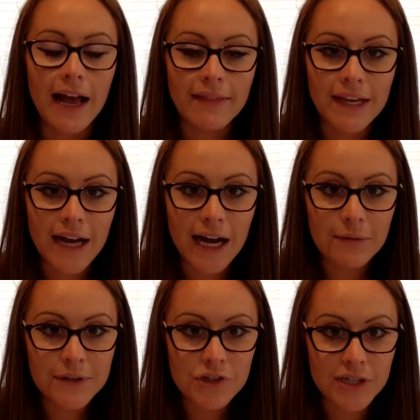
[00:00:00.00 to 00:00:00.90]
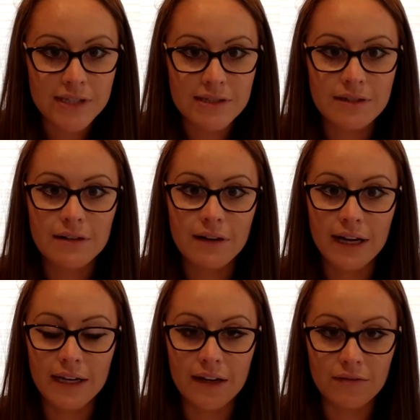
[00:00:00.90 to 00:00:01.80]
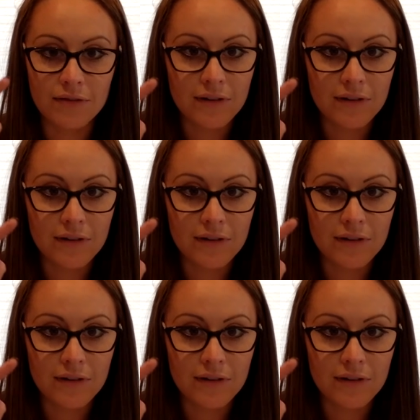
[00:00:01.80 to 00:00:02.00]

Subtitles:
And then I would just kind of